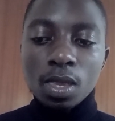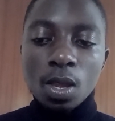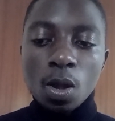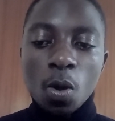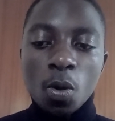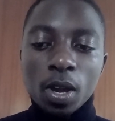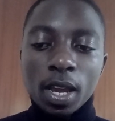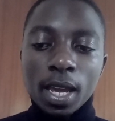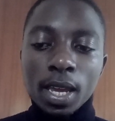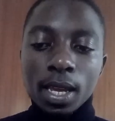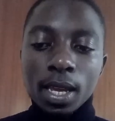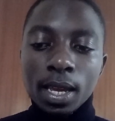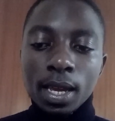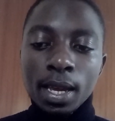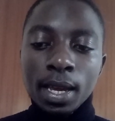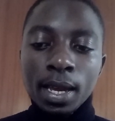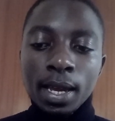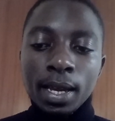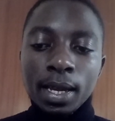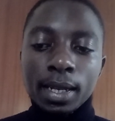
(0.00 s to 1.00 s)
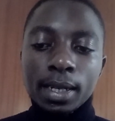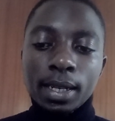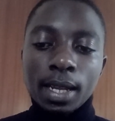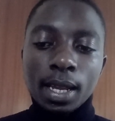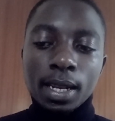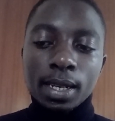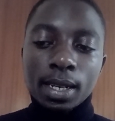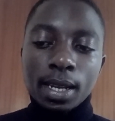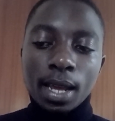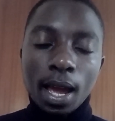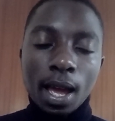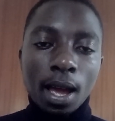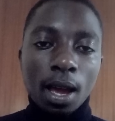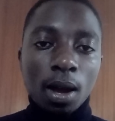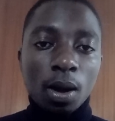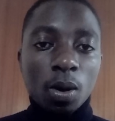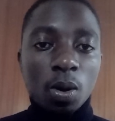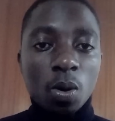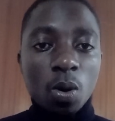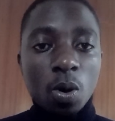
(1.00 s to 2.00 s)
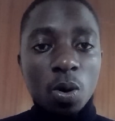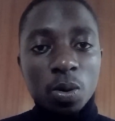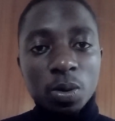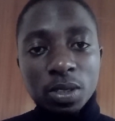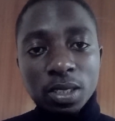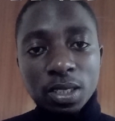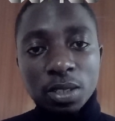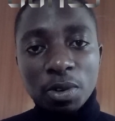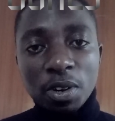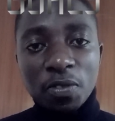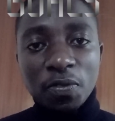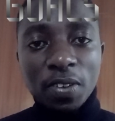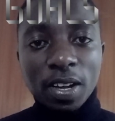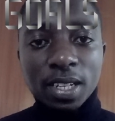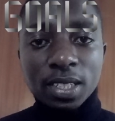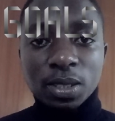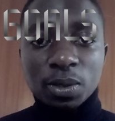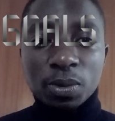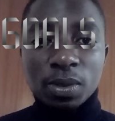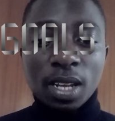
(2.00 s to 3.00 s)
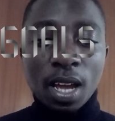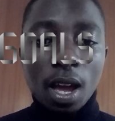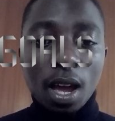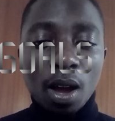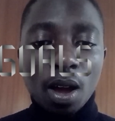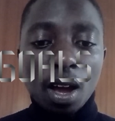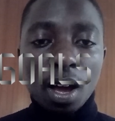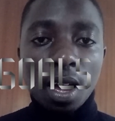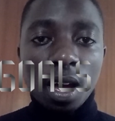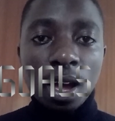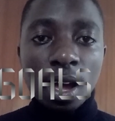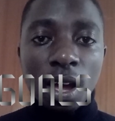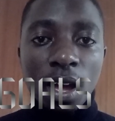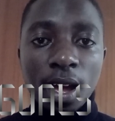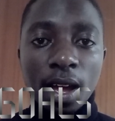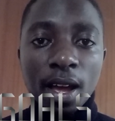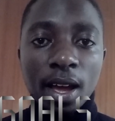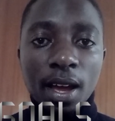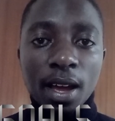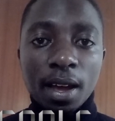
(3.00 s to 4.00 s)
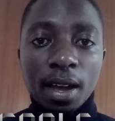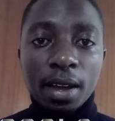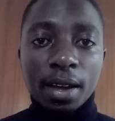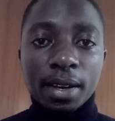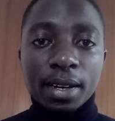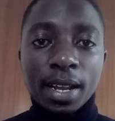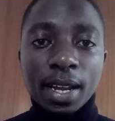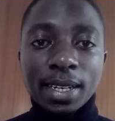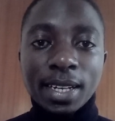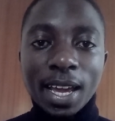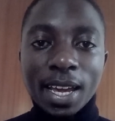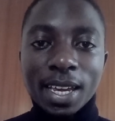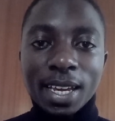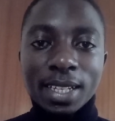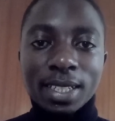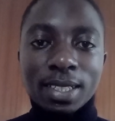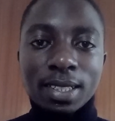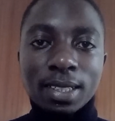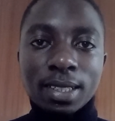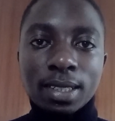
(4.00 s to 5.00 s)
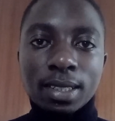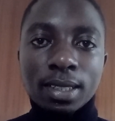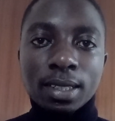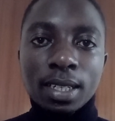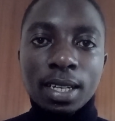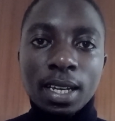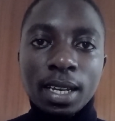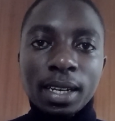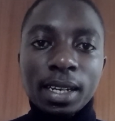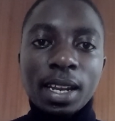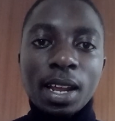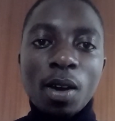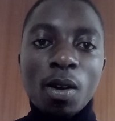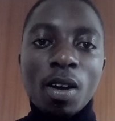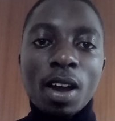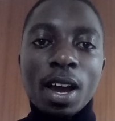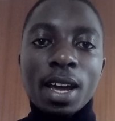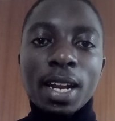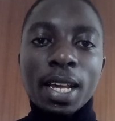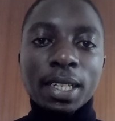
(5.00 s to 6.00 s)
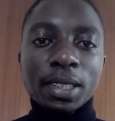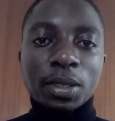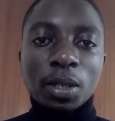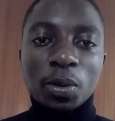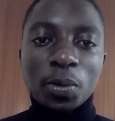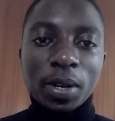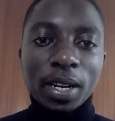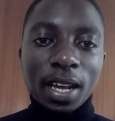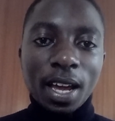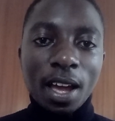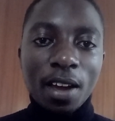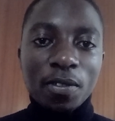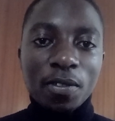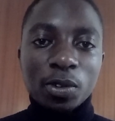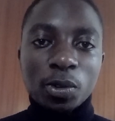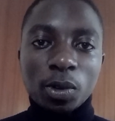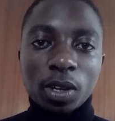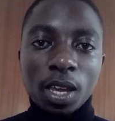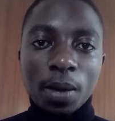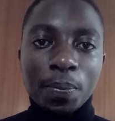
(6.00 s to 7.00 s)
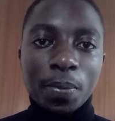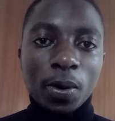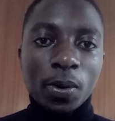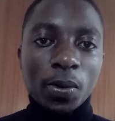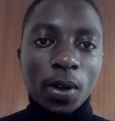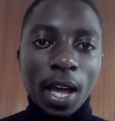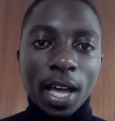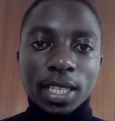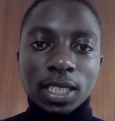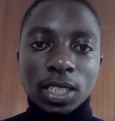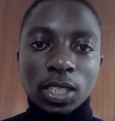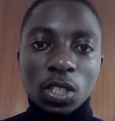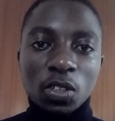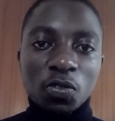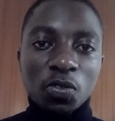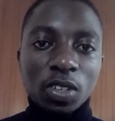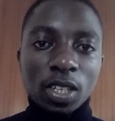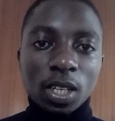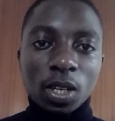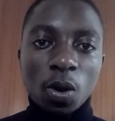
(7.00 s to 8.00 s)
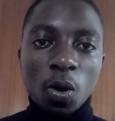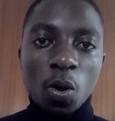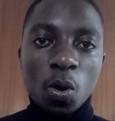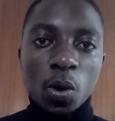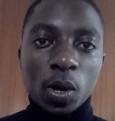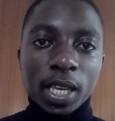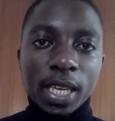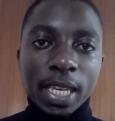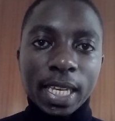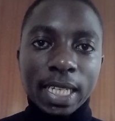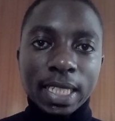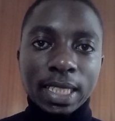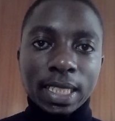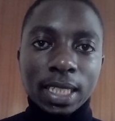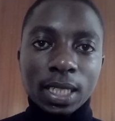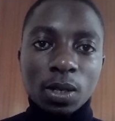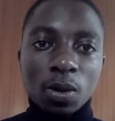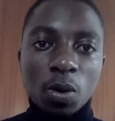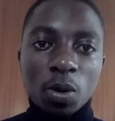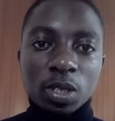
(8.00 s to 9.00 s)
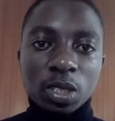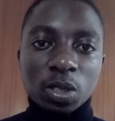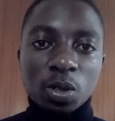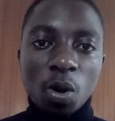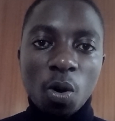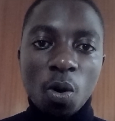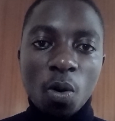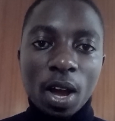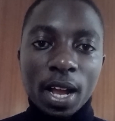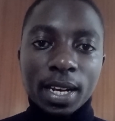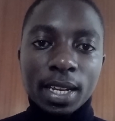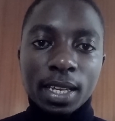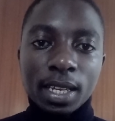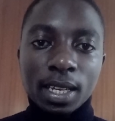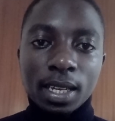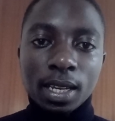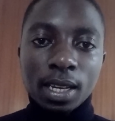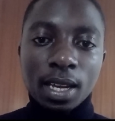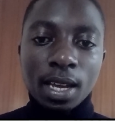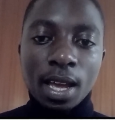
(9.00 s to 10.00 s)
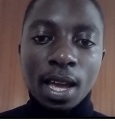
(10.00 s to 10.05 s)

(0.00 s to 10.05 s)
Okay. Then the goals refers to the targets the organization will have to keep on achieving or hitting or scoring